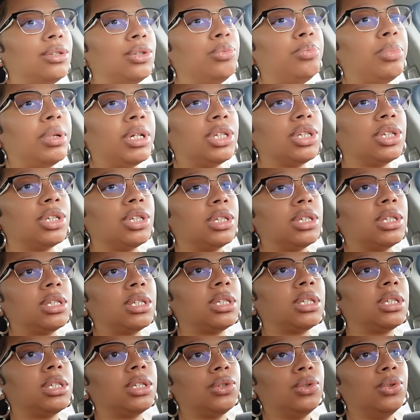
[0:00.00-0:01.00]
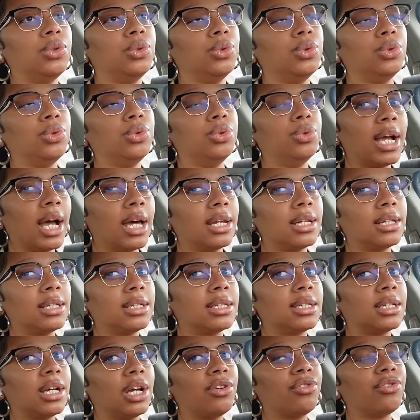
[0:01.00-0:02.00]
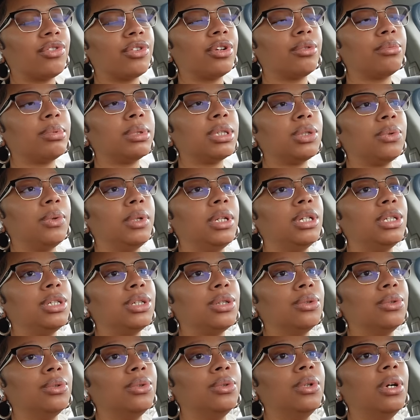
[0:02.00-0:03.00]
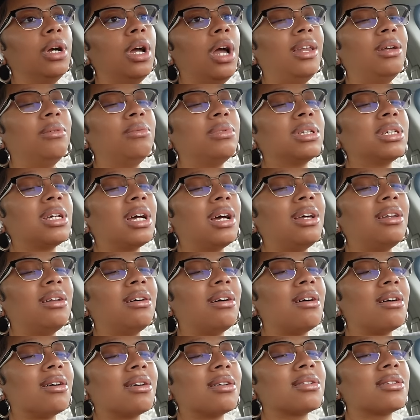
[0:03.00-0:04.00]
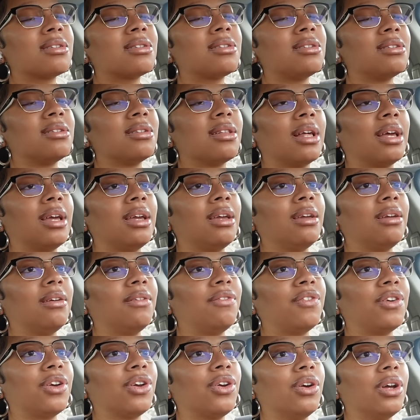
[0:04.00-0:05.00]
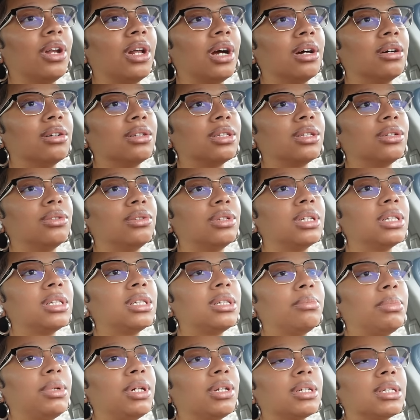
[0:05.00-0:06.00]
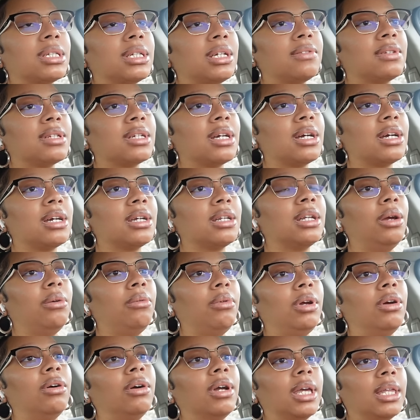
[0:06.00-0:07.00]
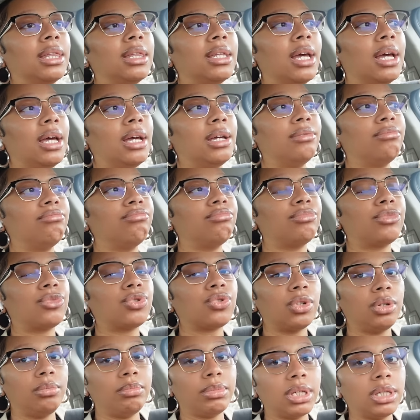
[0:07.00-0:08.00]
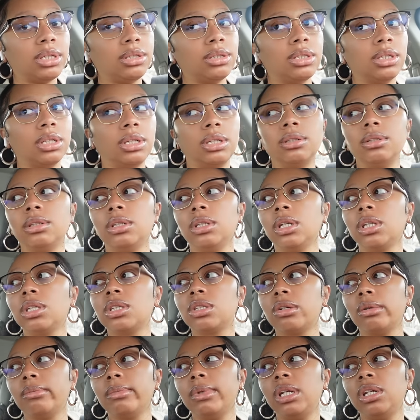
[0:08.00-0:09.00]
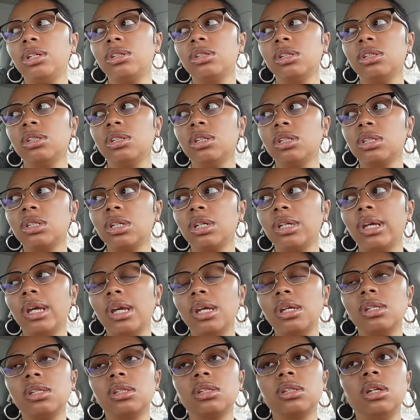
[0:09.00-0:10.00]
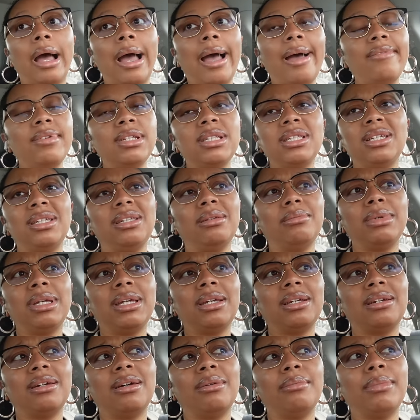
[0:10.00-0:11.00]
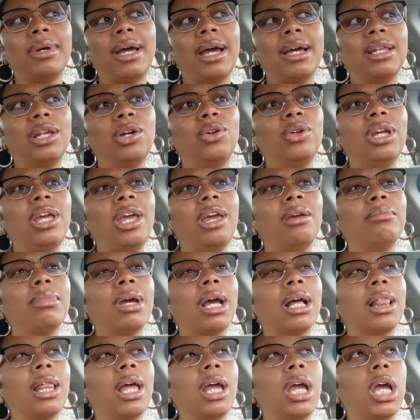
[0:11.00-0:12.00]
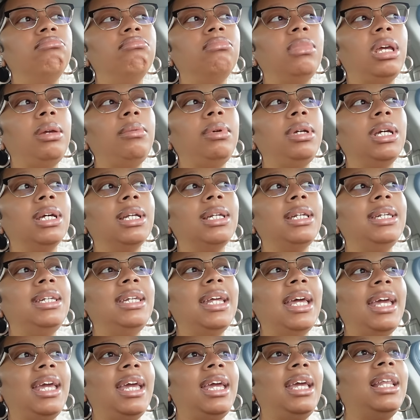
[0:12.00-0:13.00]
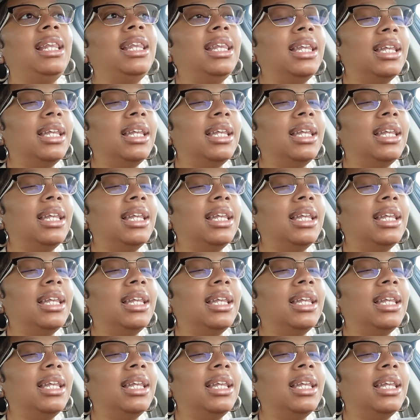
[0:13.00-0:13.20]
two pictures to kind of decipher between the two. And it was kind of hard to like figure it out. So just to be on the safe side, we're going to get that treatment done, the extermination, just in case. I haven't seen them come back. They only came back like maybe a day